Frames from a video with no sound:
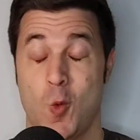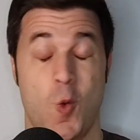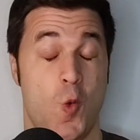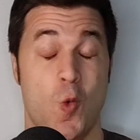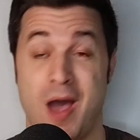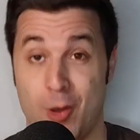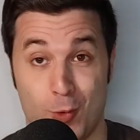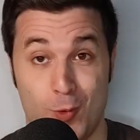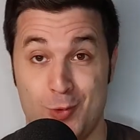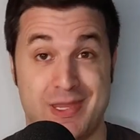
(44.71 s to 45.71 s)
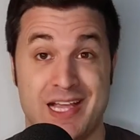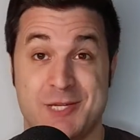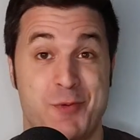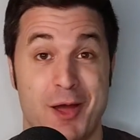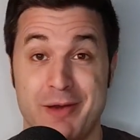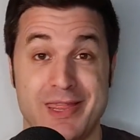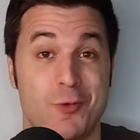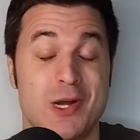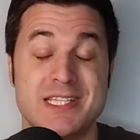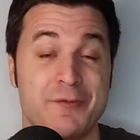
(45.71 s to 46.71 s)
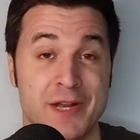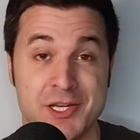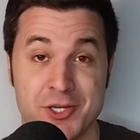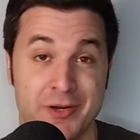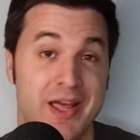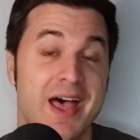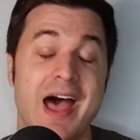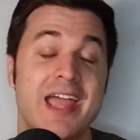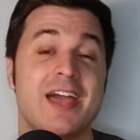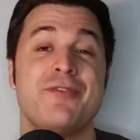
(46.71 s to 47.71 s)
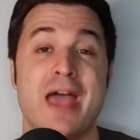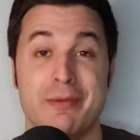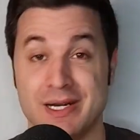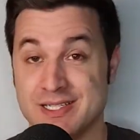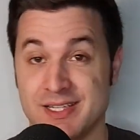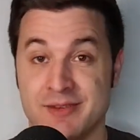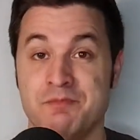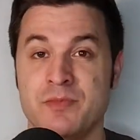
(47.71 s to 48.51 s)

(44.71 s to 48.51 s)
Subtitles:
Wow, that's probably the worst definition I have ever seen.